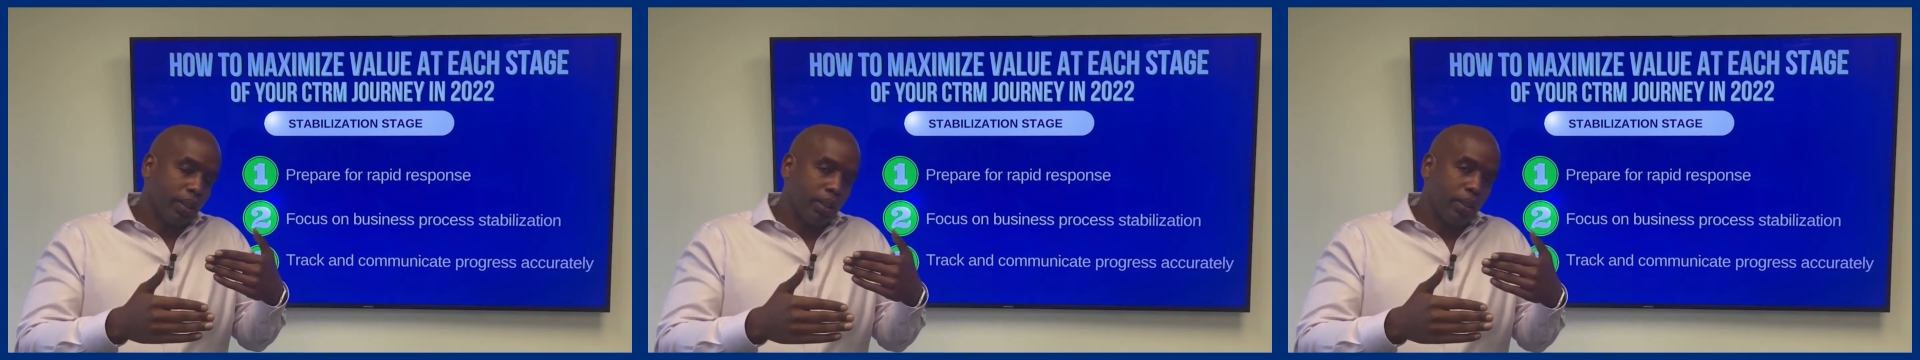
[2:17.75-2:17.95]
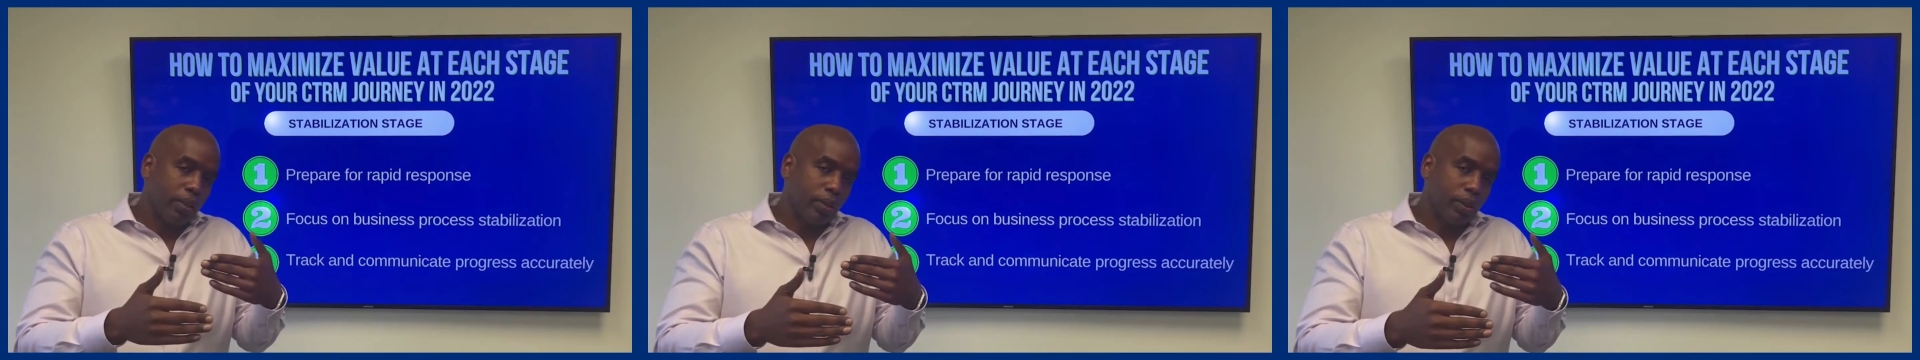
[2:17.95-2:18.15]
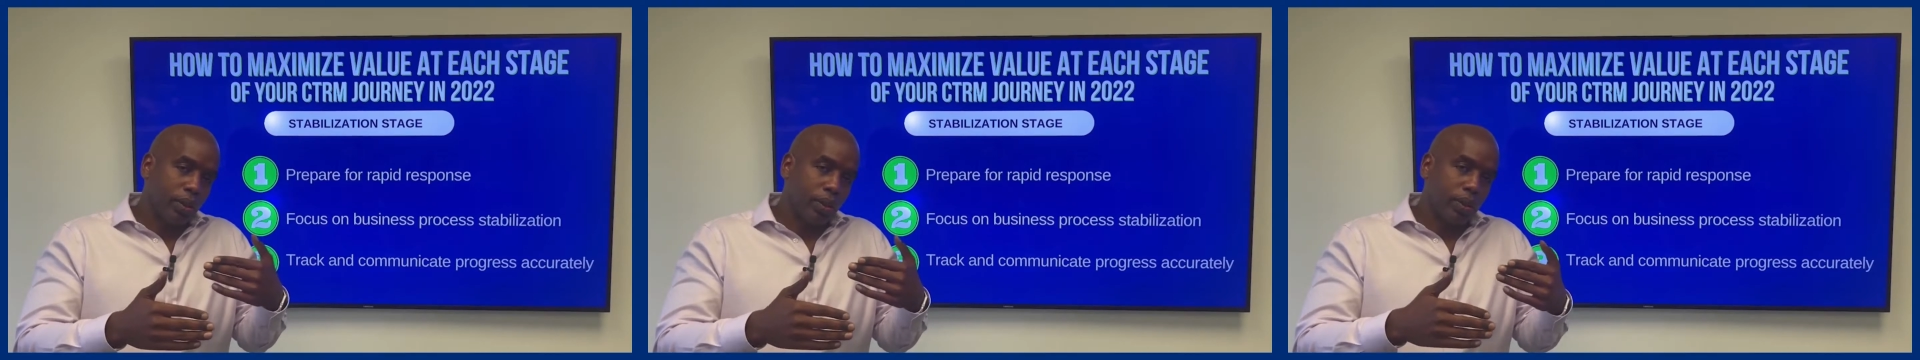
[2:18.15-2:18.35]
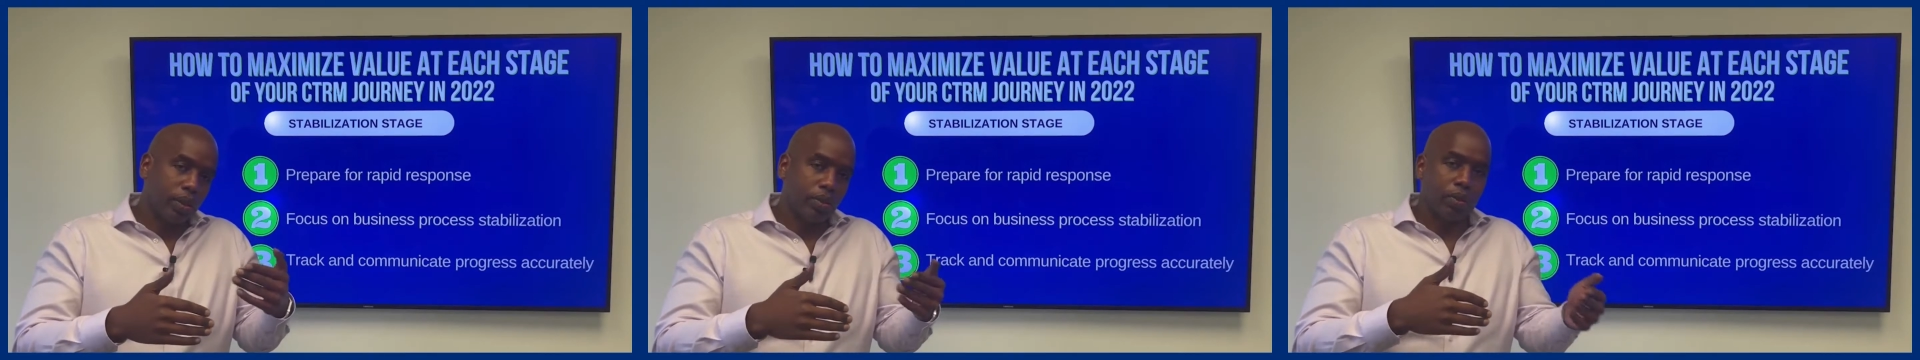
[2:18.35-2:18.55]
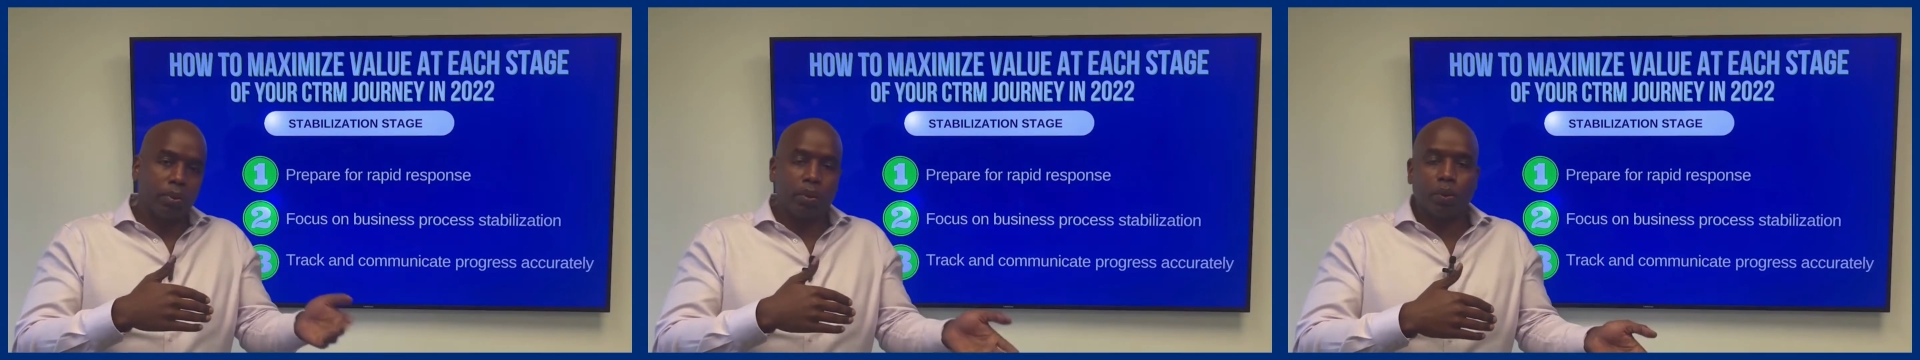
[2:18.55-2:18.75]
users
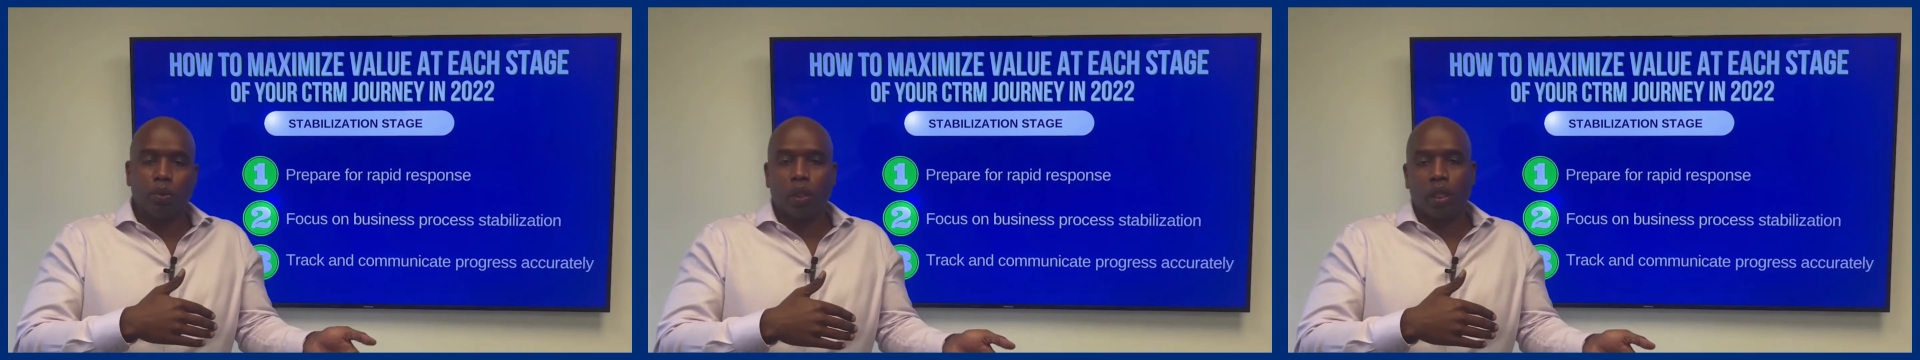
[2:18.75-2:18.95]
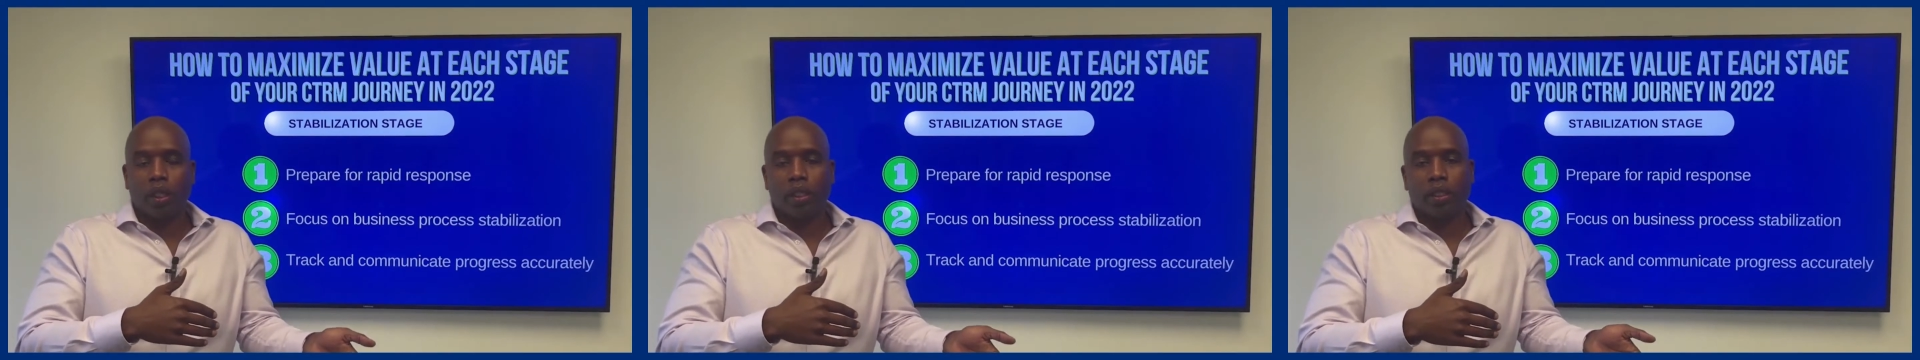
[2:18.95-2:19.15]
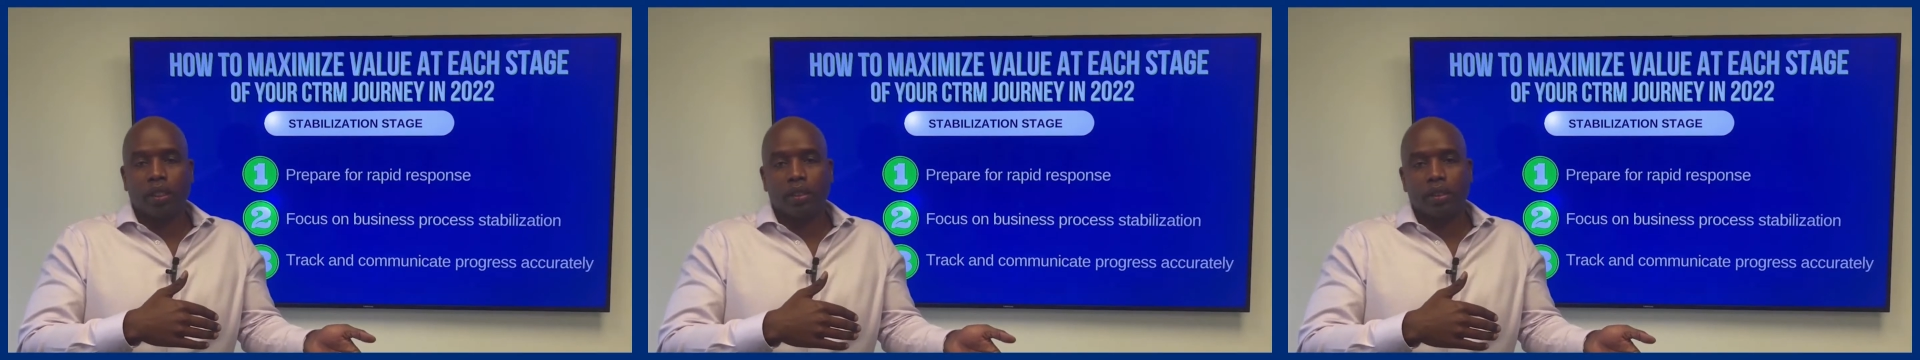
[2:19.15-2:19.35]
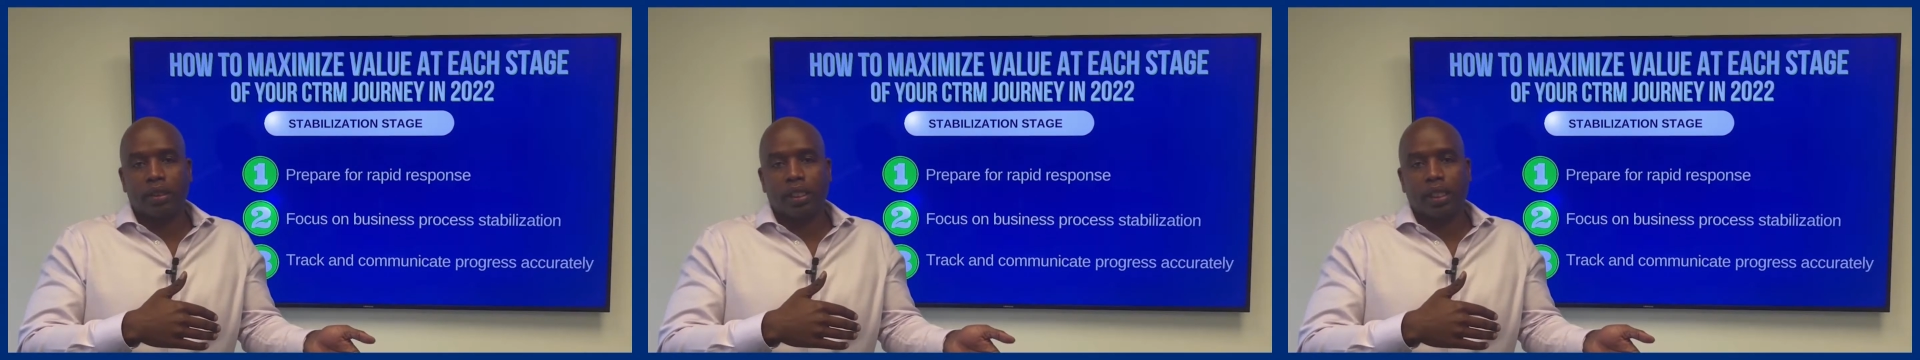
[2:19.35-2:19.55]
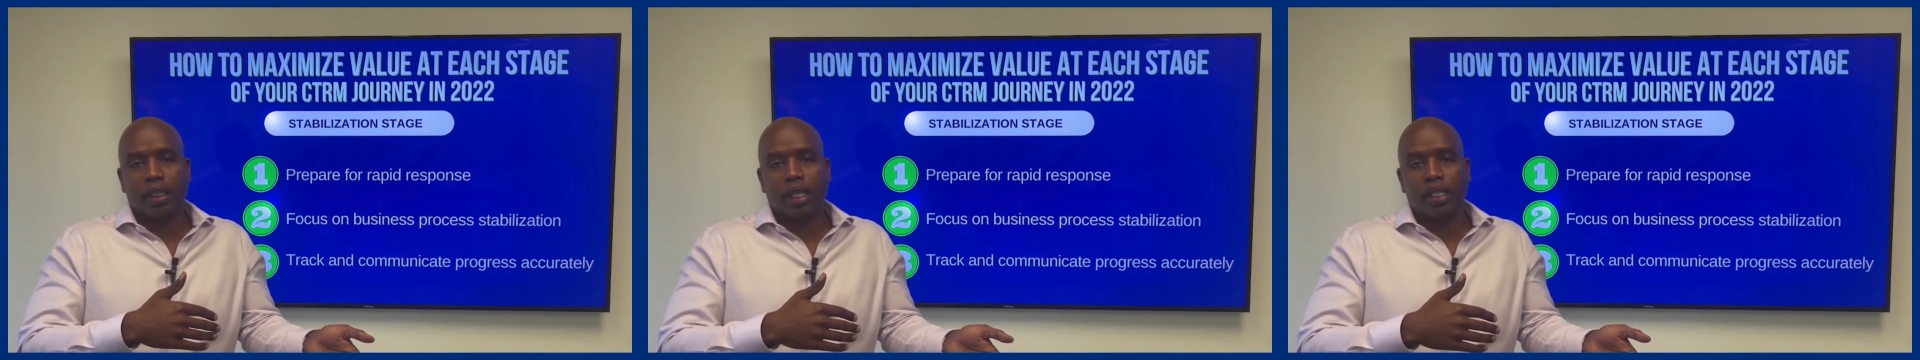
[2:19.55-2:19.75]
and we've been working on the
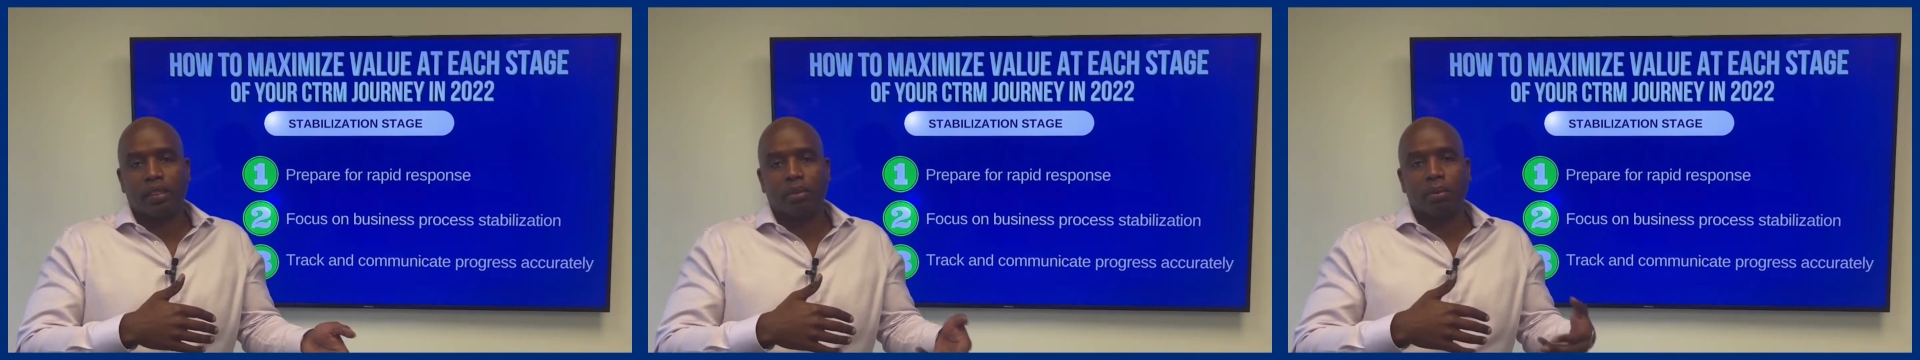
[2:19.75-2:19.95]
technology,